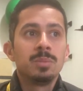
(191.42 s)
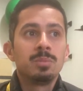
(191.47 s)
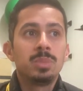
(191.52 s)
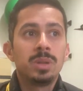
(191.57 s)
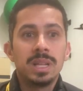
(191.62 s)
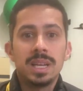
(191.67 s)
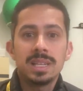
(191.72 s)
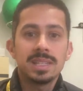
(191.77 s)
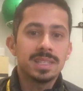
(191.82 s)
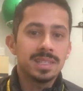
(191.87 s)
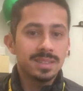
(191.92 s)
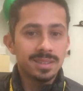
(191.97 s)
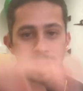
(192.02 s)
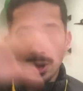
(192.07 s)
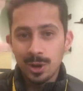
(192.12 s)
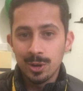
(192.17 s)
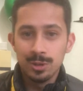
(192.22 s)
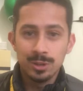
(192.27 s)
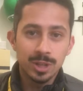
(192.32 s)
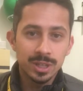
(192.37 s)
Plus a
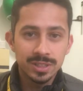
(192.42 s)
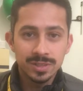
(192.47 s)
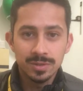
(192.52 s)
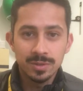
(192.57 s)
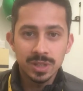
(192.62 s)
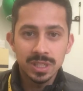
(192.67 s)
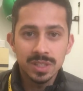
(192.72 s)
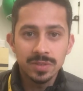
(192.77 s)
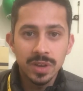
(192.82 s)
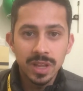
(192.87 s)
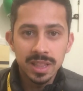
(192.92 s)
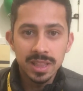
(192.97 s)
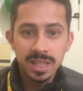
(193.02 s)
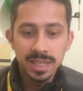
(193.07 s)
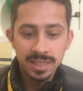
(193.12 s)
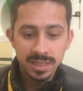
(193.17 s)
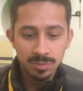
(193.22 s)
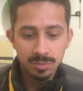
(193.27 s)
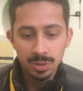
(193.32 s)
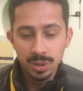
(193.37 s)
whole lots of other
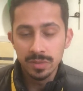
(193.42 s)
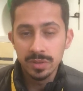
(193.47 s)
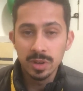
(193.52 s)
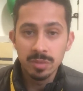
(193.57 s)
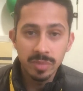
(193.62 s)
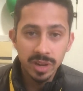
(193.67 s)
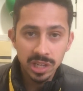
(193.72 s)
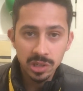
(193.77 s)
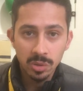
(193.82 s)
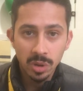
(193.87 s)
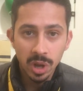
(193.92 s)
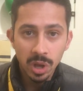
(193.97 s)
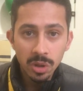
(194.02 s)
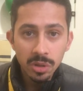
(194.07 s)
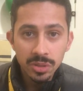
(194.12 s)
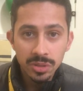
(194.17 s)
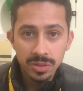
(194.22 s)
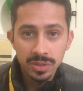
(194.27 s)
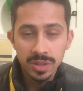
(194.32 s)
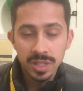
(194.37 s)
things, improving your mental
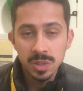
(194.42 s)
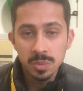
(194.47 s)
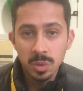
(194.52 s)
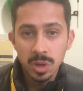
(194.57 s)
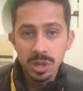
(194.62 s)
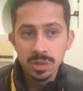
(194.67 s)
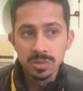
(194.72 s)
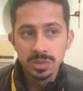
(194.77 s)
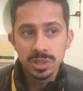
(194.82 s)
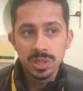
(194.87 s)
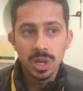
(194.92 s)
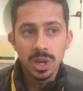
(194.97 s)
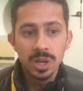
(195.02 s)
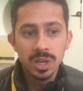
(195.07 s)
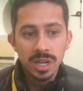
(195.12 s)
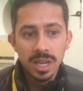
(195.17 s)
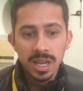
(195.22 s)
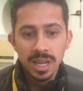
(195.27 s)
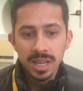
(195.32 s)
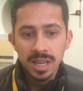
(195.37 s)
health as well.
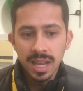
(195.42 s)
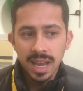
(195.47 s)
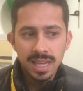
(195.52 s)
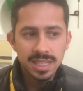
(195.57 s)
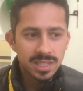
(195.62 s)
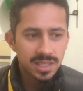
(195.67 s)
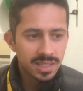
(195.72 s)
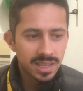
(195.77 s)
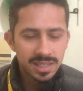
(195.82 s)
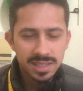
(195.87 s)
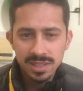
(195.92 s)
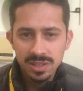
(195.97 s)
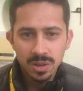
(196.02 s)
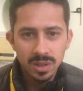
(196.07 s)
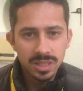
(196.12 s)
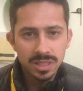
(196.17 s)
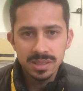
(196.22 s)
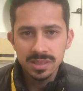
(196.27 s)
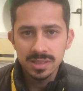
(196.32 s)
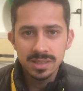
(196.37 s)
So it's
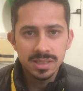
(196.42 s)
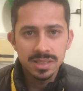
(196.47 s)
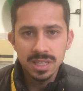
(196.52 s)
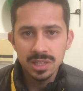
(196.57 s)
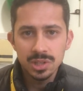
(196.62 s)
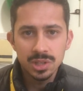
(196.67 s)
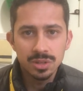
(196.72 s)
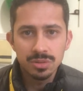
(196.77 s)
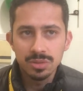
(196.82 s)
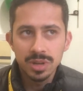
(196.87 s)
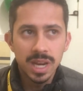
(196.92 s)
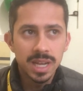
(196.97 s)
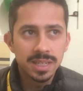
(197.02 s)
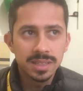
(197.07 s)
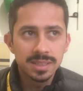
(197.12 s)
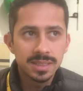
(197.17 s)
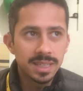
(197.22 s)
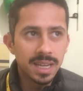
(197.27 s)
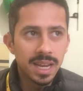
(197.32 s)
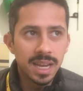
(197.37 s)
got such a great,
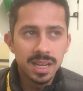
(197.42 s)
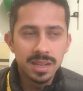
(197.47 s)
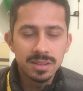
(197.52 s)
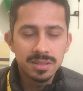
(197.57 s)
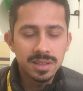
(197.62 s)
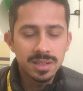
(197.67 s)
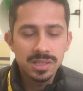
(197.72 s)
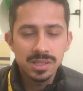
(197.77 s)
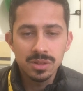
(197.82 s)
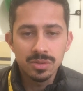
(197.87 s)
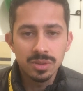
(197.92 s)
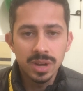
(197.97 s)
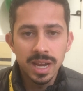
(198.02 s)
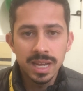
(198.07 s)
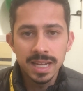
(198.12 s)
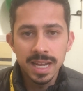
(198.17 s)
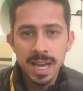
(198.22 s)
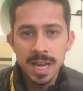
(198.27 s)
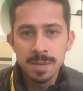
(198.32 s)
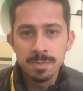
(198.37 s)
it's a
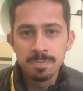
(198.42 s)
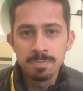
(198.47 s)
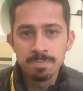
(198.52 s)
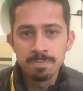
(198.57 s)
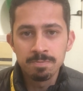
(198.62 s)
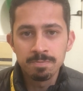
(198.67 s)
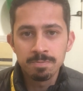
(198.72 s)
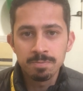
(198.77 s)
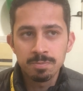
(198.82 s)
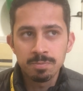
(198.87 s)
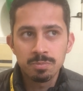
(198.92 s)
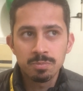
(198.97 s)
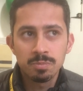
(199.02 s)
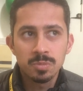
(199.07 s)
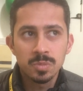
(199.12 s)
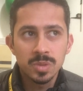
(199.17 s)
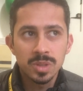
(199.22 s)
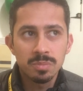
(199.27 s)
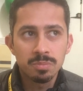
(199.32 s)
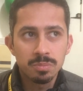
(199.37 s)
great
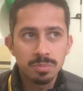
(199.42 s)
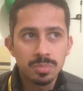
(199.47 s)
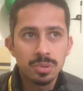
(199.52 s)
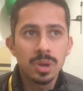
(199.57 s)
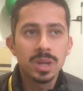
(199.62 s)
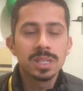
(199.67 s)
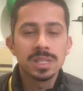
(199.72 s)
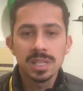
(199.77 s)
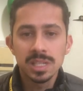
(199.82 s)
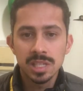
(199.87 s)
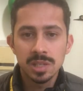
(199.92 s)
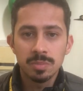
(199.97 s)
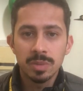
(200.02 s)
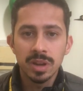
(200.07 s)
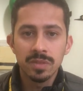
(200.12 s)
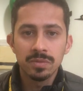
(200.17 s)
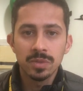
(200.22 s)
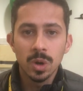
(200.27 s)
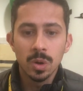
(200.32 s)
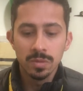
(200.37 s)
process to be
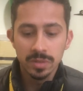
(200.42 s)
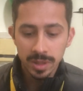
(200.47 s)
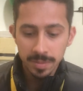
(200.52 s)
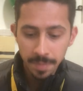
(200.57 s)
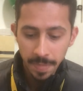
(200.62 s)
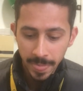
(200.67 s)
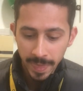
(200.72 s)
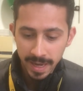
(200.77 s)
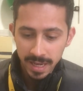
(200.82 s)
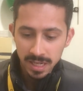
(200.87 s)
involved in.